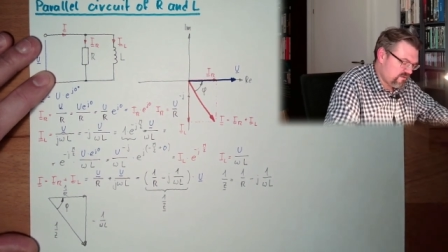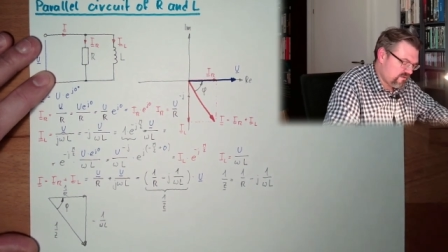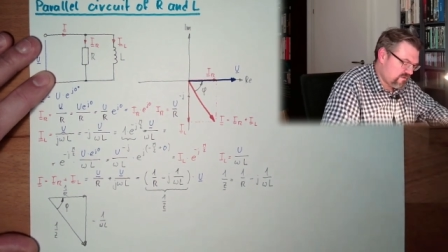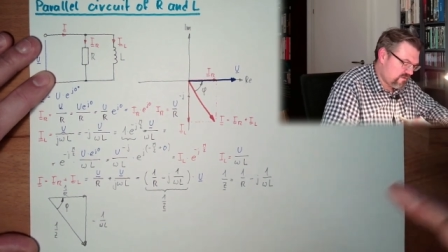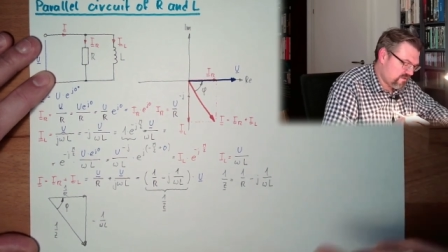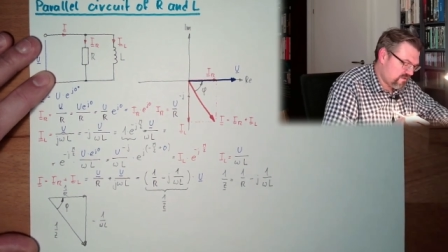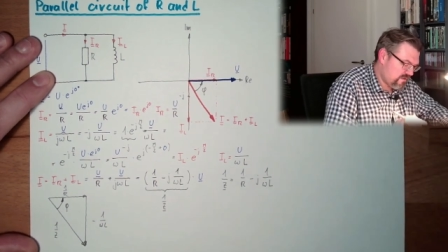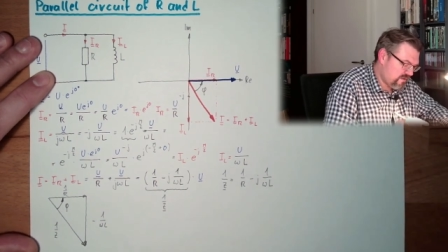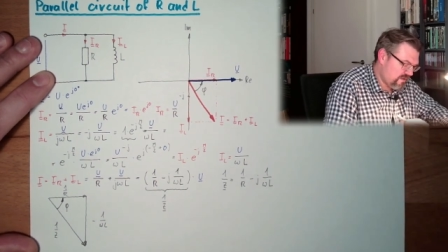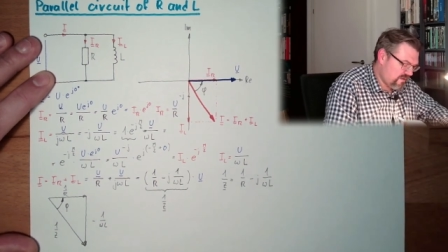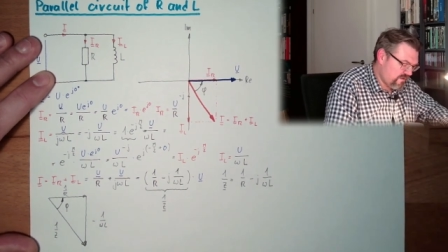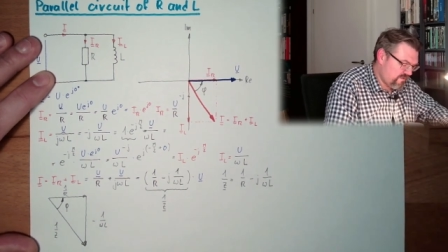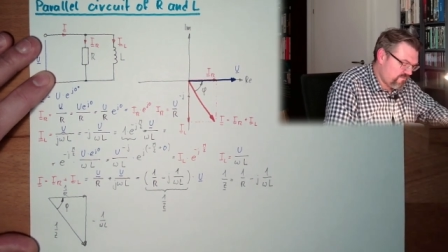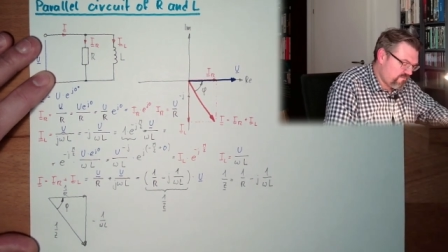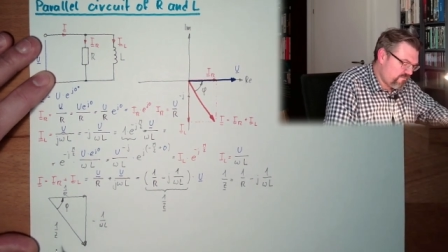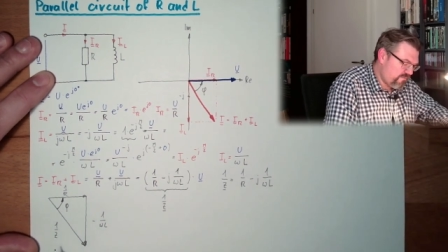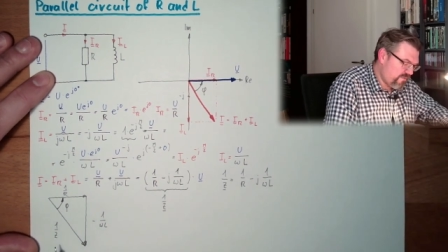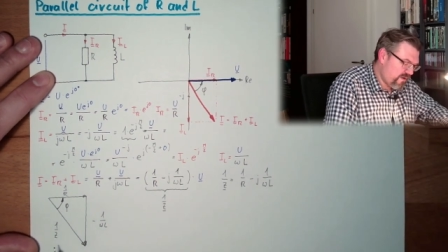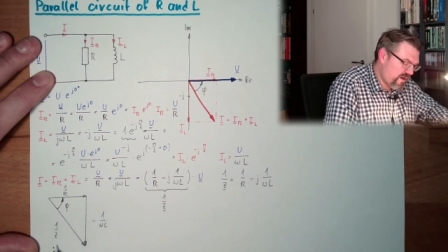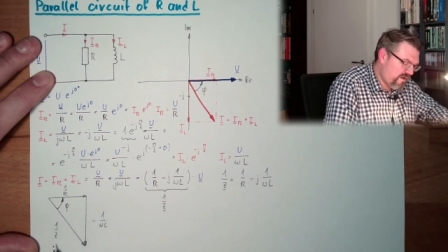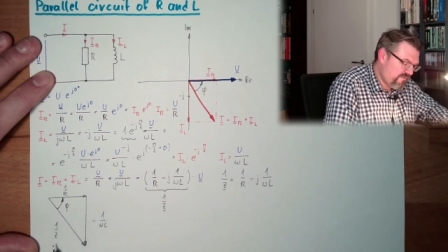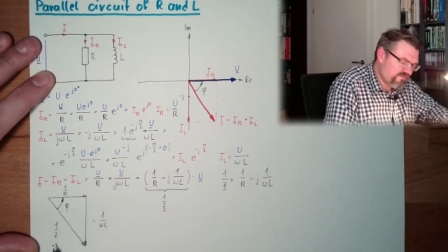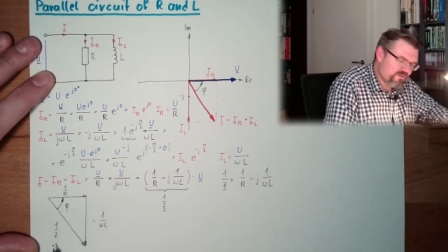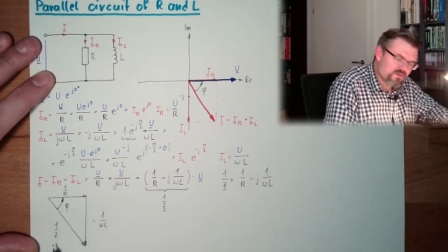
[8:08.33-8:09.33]
Huh? We
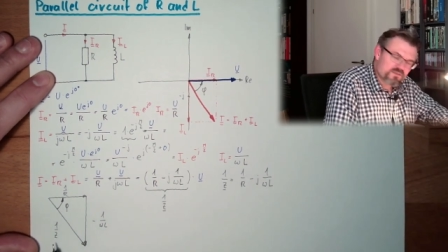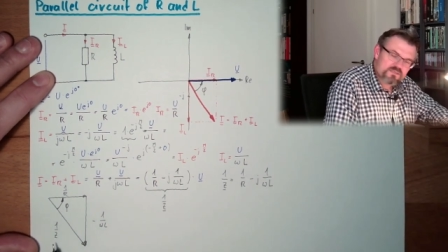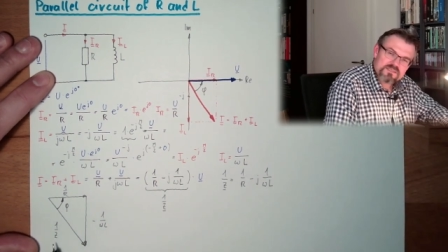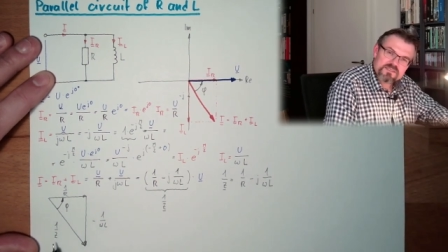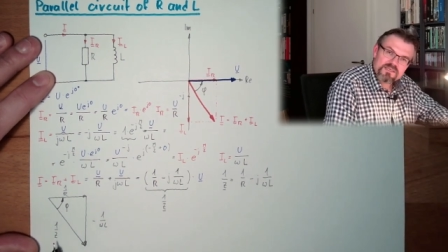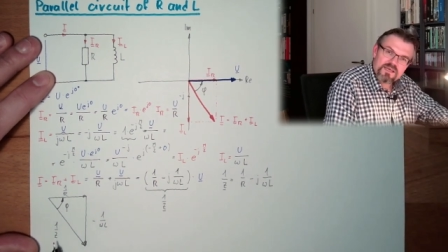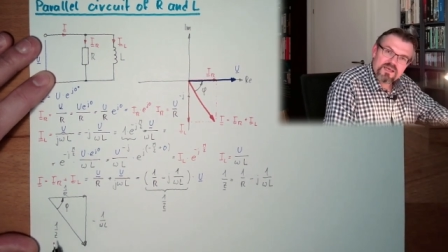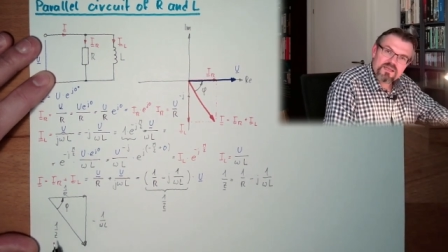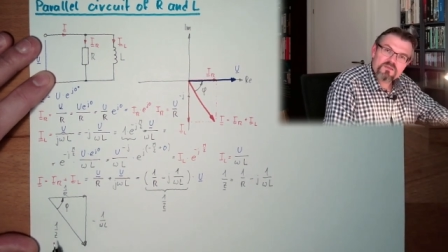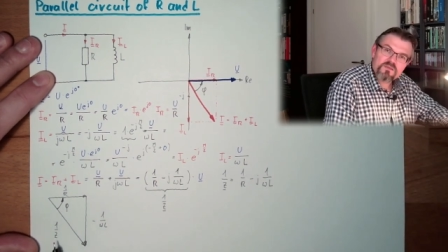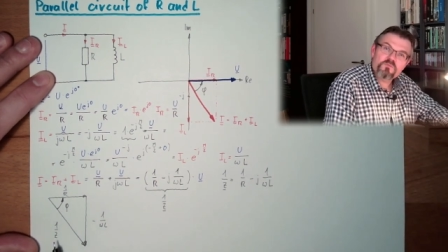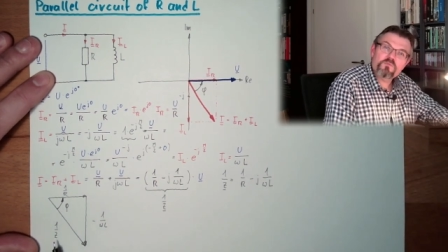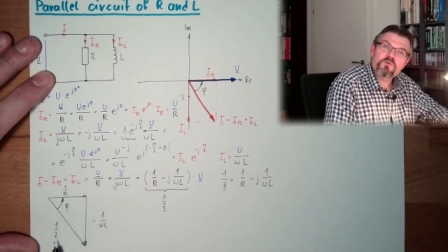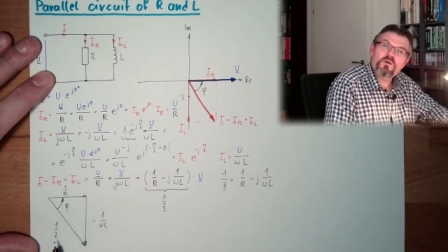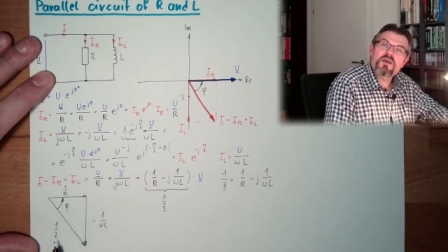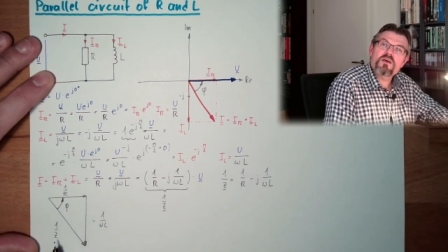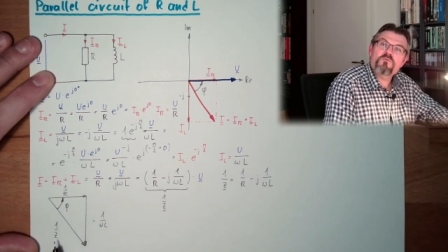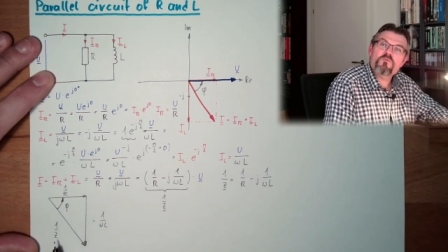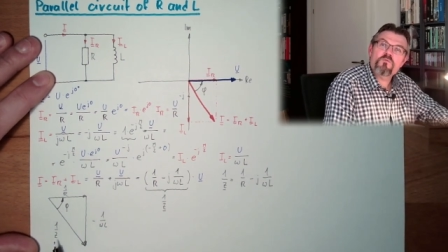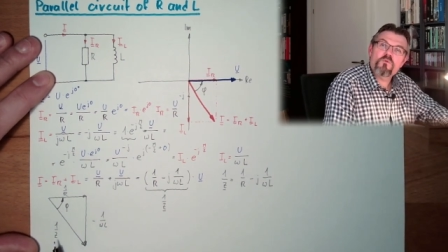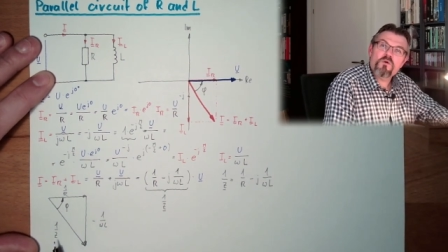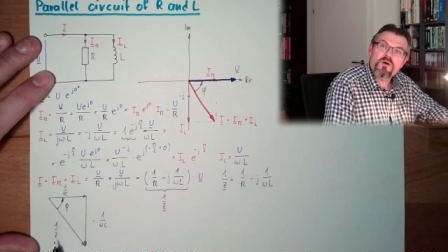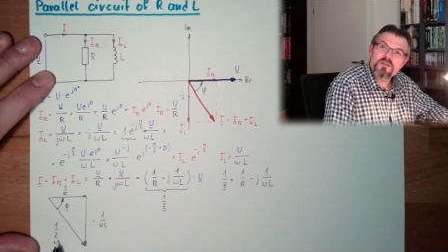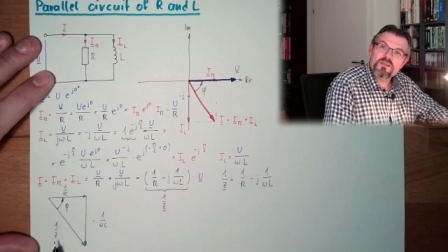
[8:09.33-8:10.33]
have not set, we
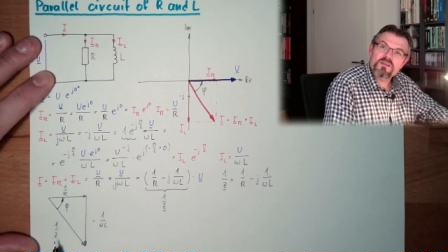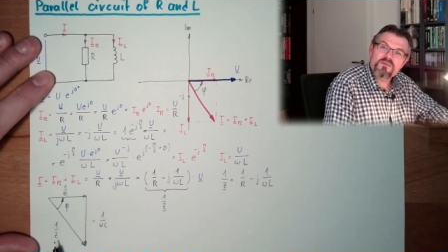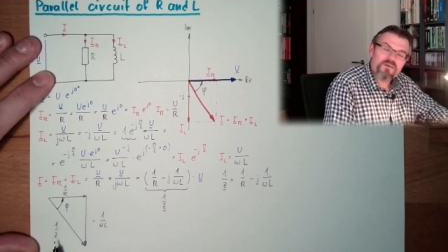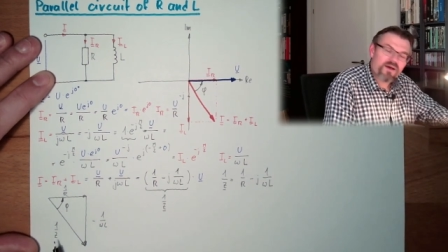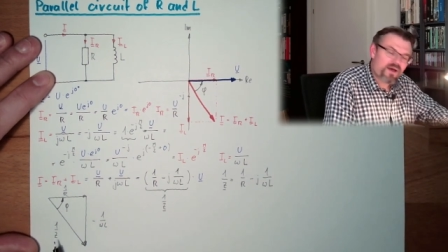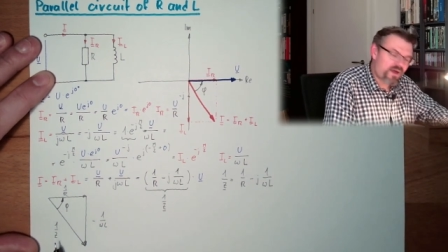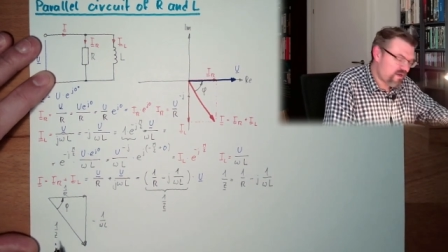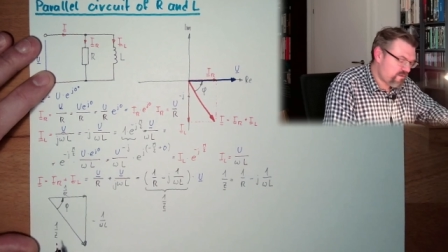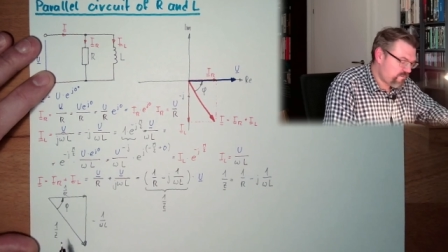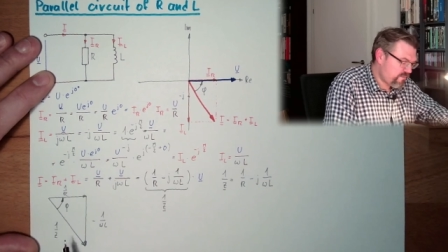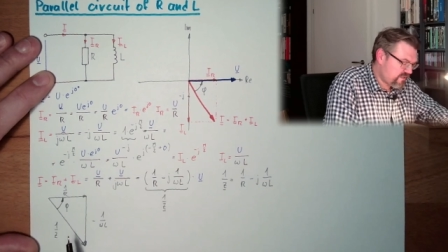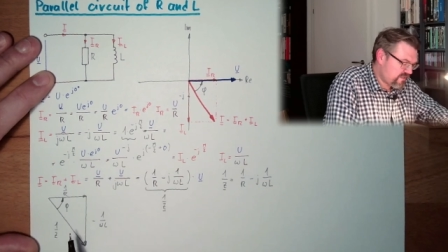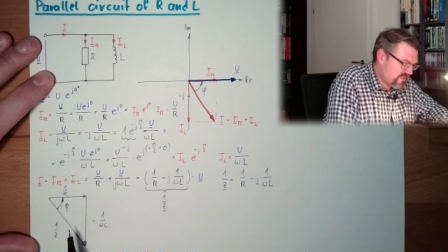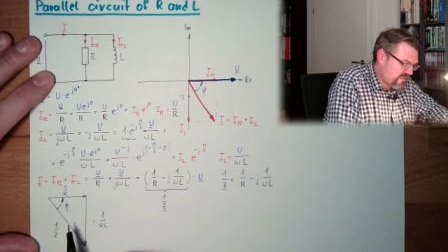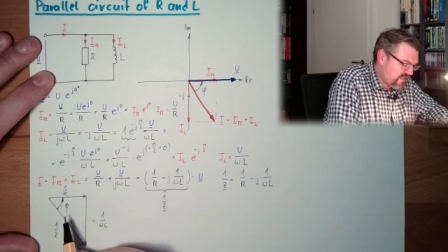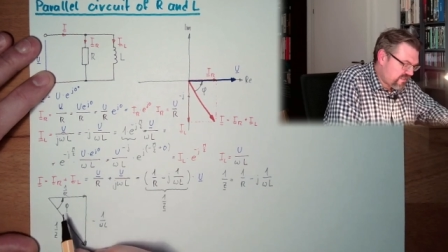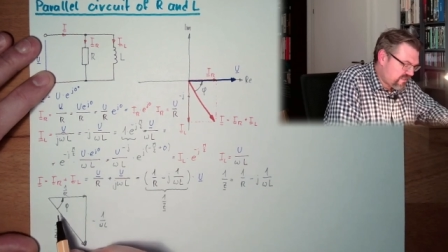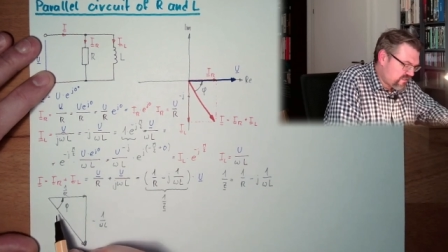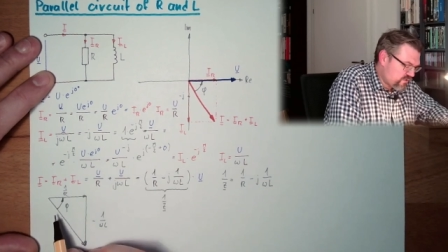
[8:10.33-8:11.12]
have one divided by set.